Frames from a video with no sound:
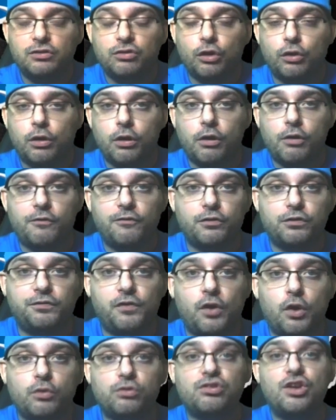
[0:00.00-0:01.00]
turnovers,
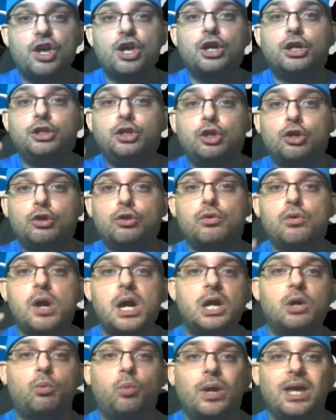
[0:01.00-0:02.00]
folks, you
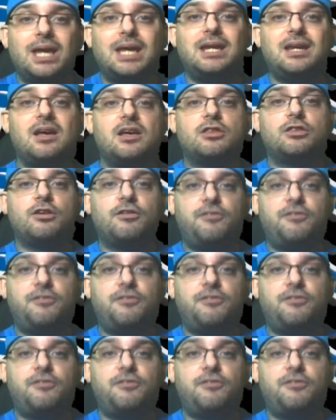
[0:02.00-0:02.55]
win the